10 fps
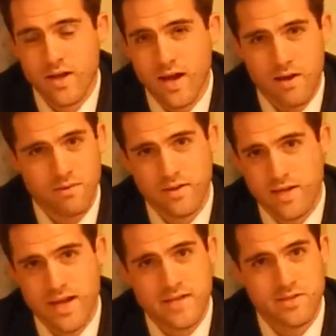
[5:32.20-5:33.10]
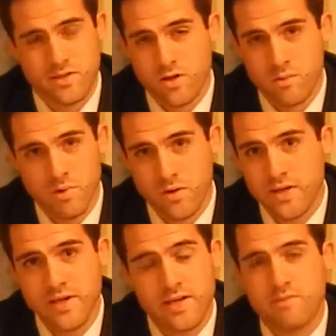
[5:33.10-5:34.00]
I don't think he has the
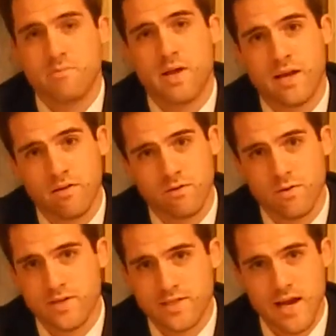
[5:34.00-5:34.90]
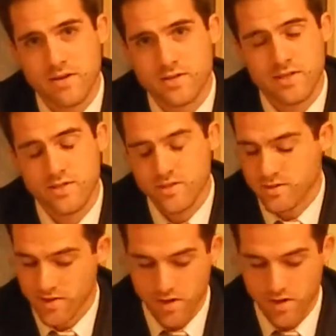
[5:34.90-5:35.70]
durability to even make it through an entire season.